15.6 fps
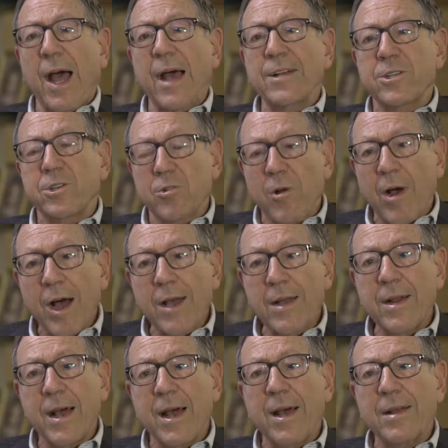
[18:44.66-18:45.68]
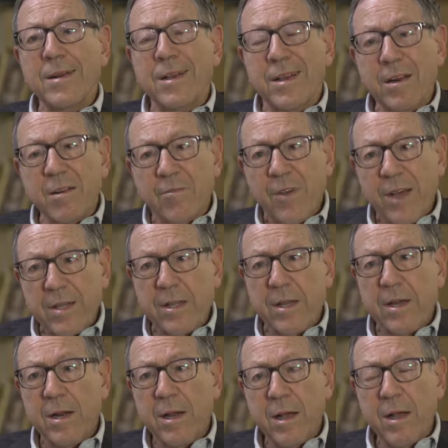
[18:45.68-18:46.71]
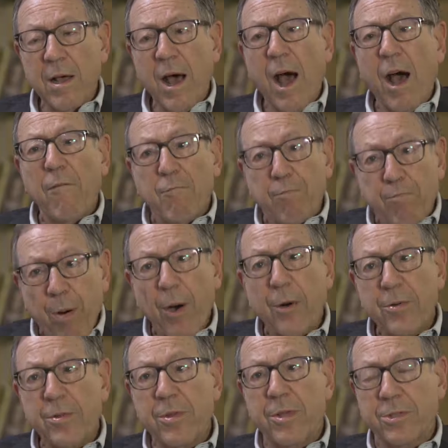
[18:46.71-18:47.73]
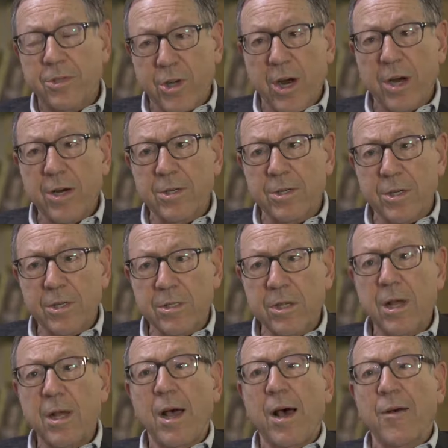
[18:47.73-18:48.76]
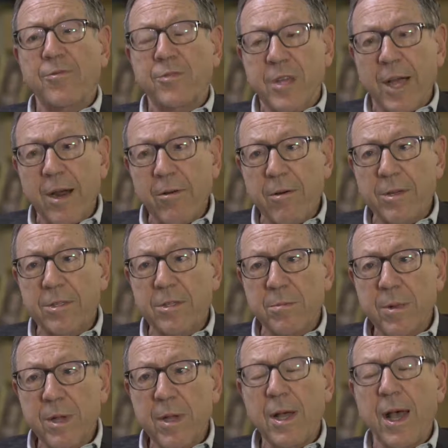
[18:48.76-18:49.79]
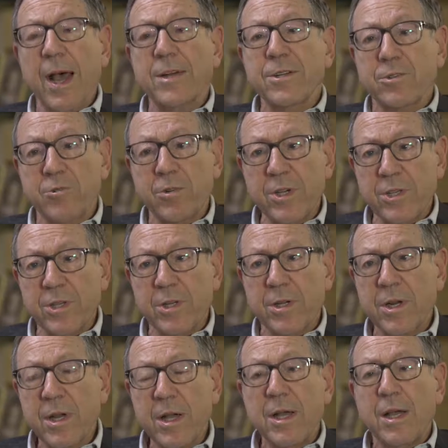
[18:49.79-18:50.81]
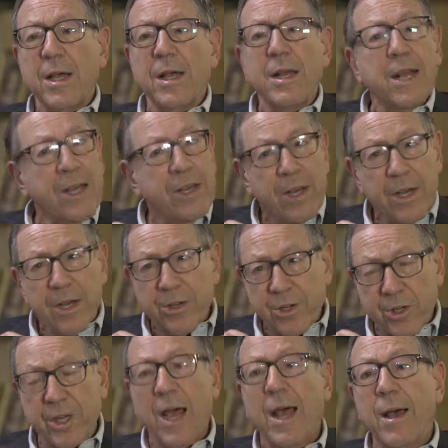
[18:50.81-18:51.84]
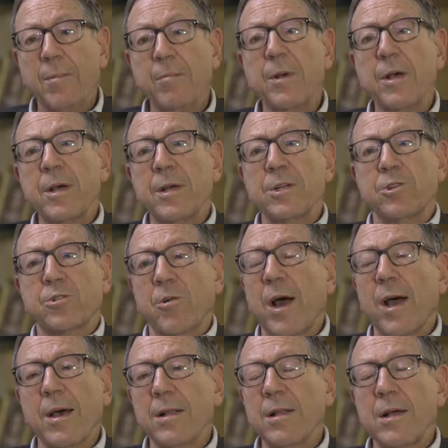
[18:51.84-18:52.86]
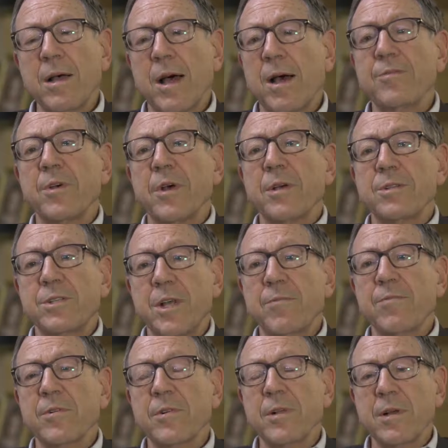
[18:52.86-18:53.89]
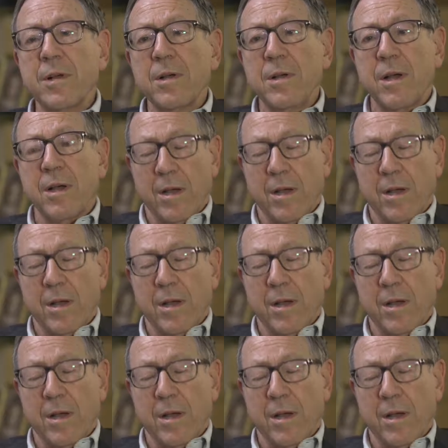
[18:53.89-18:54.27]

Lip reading: and tried and convicted of both the charges of terrorism and treason in a sham trial of several